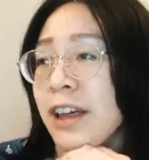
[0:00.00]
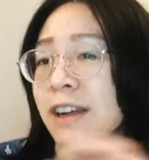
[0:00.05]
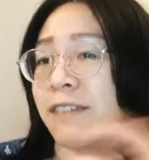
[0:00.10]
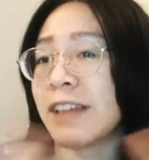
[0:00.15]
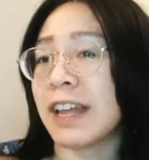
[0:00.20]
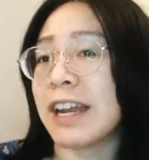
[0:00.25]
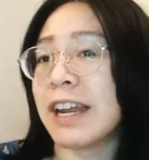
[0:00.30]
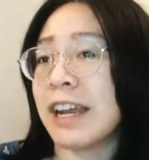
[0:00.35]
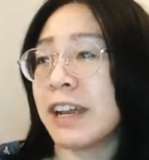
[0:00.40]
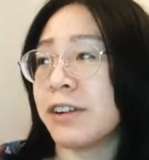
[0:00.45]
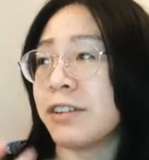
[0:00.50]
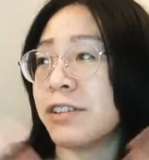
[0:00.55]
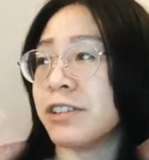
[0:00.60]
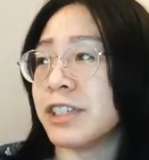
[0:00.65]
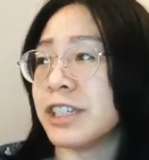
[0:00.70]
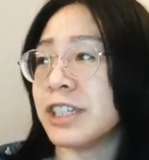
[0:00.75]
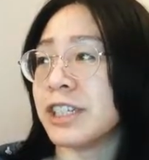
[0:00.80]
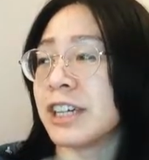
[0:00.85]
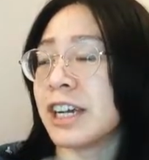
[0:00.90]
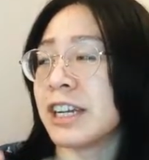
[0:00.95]
that
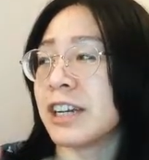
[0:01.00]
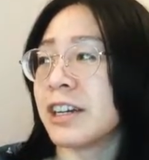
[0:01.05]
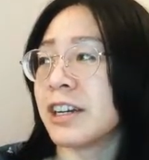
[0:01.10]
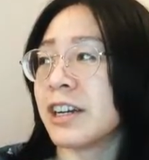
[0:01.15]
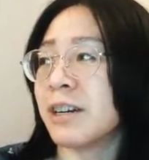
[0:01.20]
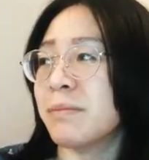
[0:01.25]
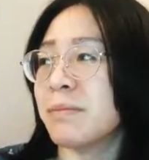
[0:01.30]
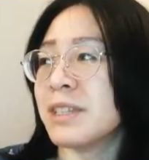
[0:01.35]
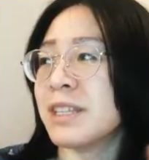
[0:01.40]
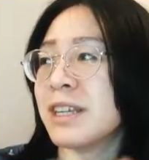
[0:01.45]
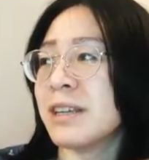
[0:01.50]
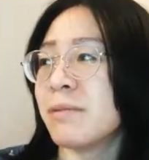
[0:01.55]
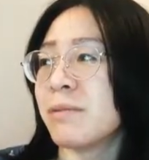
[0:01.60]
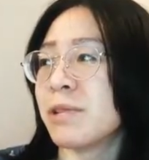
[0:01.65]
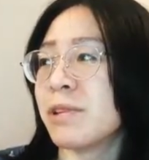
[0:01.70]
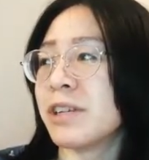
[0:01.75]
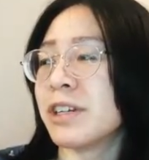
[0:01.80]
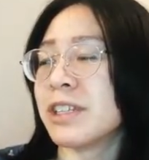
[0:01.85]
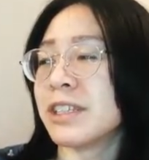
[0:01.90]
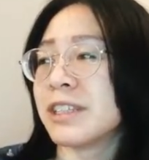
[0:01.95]
energy kind of comes in
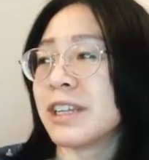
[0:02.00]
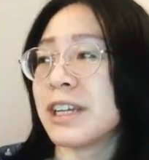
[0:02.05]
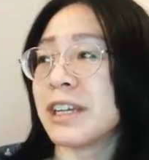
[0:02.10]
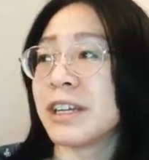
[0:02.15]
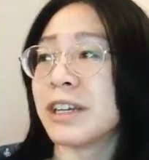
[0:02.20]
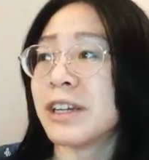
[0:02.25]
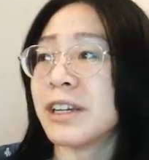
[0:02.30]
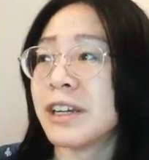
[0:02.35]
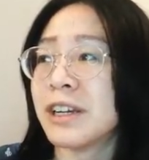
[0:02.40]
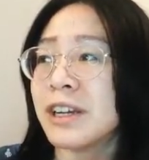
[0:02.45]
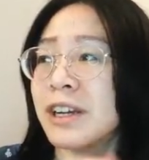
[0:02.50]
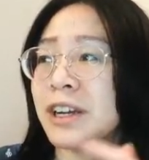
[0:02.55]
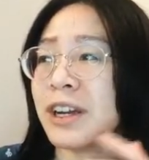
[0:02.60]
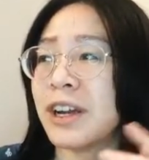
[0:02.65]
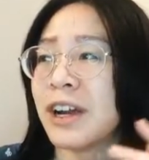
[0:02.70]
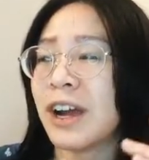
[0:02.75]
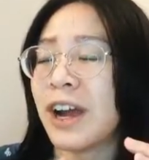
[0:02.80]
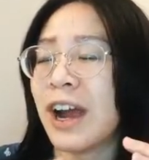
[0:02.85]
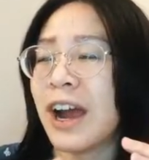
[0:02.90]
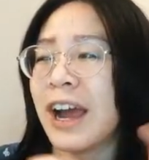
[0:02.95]
where it's like
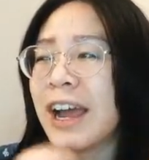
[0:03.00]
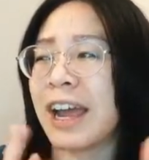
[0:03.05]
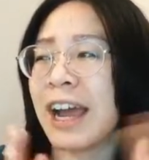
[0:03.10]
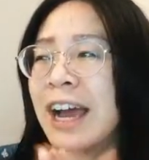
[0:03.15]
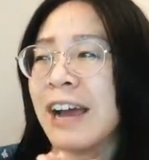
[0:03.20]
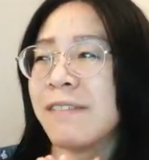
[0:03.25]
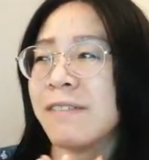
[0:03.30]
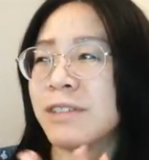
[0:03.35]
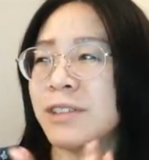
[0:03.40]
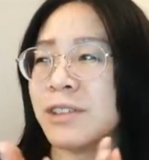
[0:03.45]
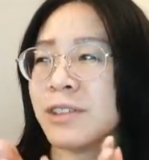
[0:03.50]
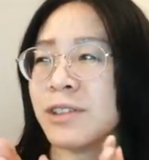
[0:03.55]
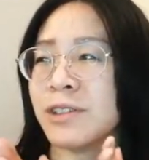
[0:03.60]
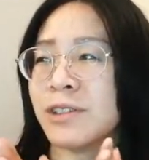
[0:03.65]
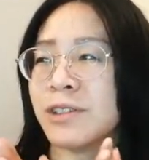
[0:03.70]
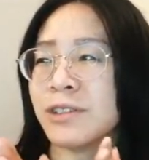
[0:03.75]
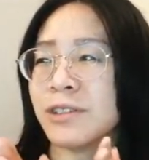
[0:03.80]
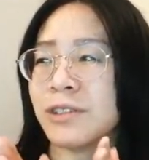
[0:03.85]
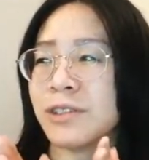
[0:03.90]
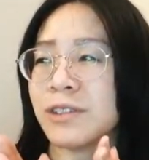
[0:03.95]
I have
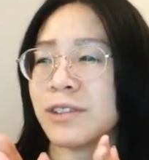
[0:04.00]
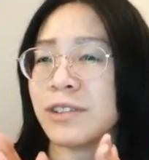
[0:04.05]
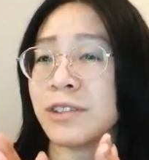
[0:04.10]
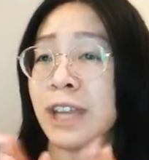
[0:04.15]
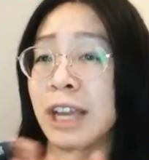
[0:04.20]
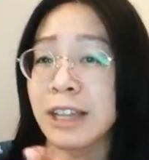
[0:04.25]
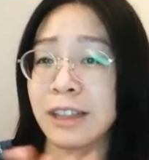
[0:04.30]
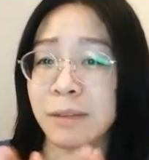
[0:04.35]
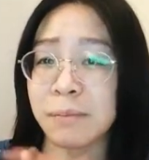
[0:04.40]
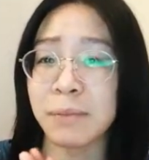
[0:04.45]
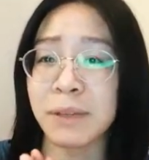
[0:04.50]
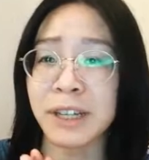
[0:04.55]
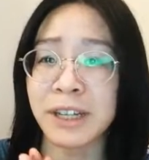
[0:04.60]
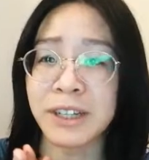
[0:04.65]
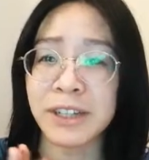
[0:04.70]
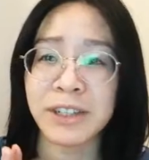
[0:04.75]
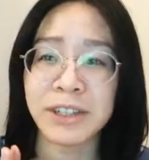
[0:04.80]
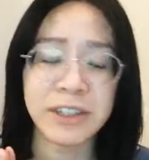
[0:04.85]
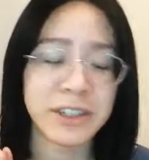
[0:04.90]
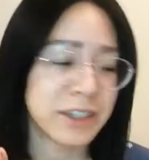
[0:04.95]
to take the
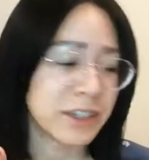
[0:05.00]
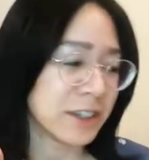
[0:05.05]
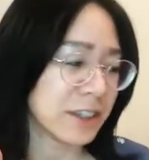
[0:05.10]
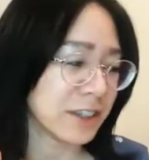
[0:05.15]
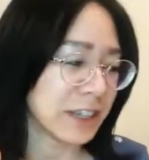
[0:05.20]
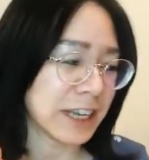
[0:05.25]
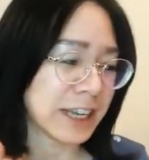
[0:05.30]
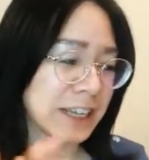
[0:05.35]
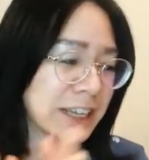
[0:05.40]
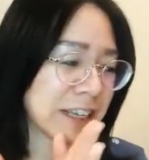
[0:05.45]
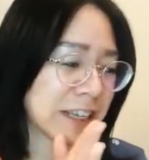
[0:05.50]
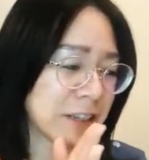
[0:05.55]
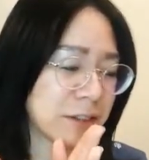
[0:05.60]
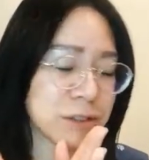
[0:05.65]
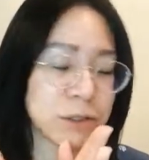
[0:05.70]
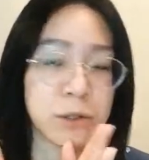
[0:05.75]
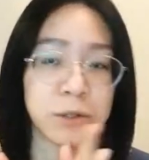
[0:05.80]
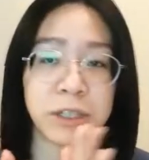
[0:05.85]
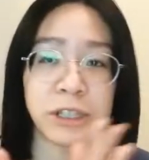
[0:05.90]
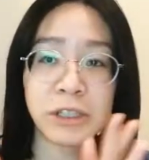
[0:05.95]
plunge. Like there's
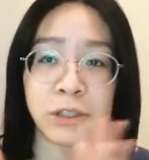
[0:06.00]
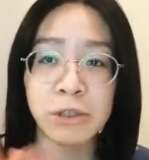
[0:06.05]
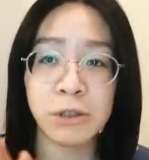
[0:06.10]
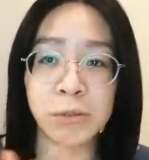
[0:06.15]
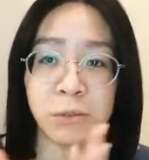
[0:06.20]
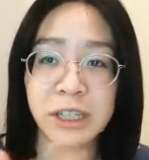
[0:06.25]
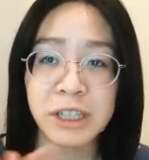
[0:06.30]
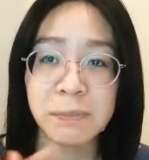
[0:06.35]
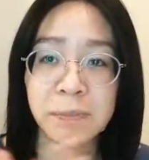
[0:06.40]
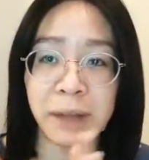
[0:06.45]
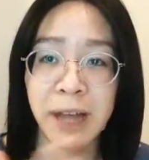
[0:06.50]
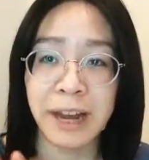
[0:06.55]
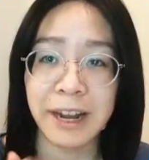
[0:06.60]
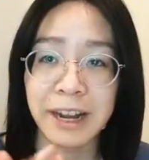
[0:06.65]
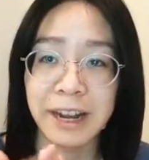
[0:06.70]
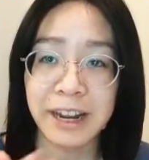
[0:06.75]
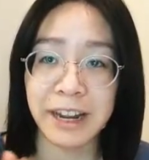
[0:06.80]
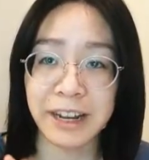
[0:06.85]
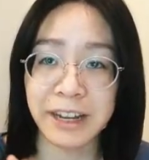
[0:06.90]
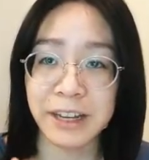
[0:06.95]
only so much
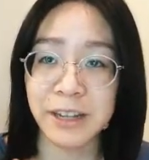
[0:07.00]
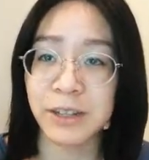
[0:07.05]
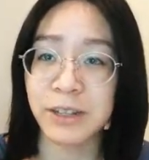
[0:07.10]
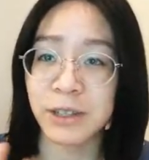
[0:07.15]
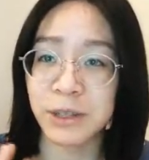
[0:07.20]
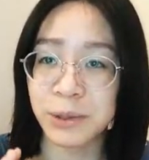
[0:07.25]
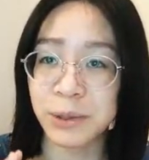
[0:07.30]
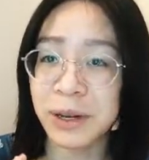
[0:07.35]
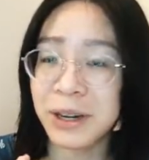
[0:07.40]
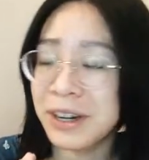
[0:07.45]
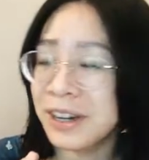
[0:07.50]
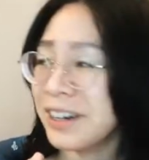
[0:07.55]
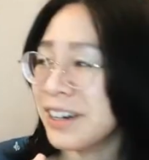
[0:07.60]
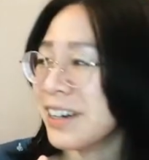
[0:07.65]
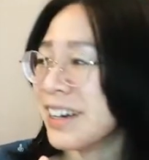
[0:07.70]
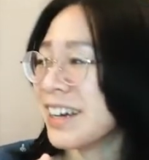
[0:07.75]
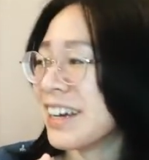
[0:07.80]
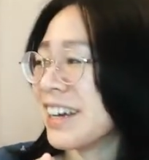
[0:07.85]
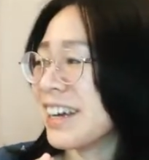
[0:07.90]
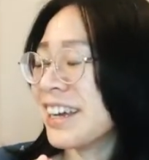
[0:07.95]
planning I can do.
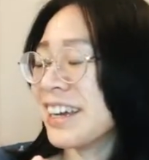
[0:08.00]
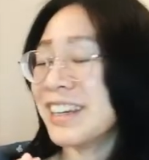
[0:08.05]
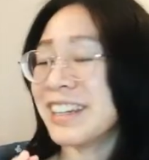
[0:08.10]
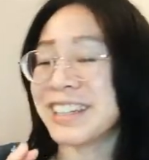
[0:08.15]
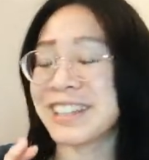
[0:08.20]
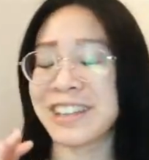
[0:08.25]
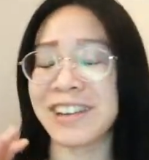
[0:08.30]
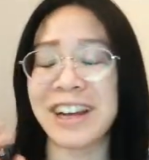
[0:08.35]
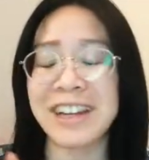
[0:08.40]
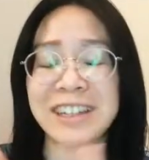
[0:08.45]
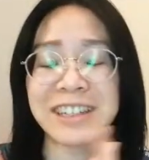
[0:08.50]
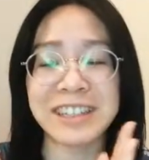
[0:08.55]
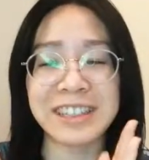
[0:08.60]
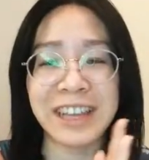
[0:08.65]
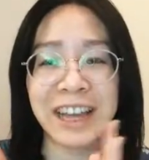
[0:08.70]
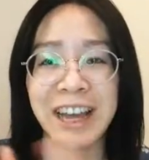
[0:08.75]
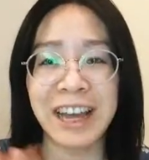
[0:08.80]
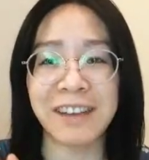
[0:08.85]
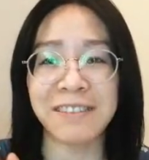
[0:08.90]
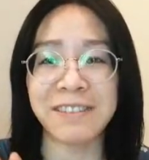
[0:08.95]
So I just
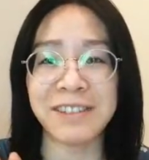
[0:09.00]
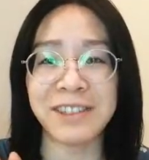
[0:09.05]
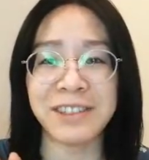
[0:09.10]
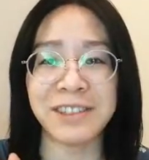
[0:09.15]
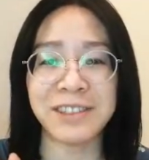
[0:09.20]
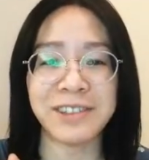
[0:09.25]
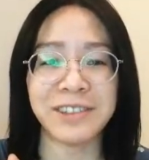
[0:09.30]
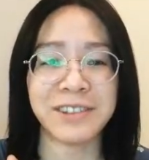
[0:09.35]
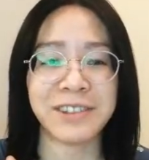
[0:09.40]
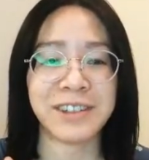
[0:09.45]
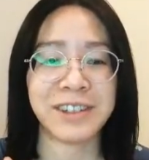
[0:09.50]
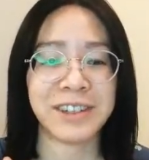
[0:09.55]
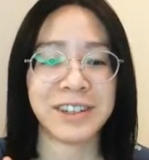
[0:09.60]
have to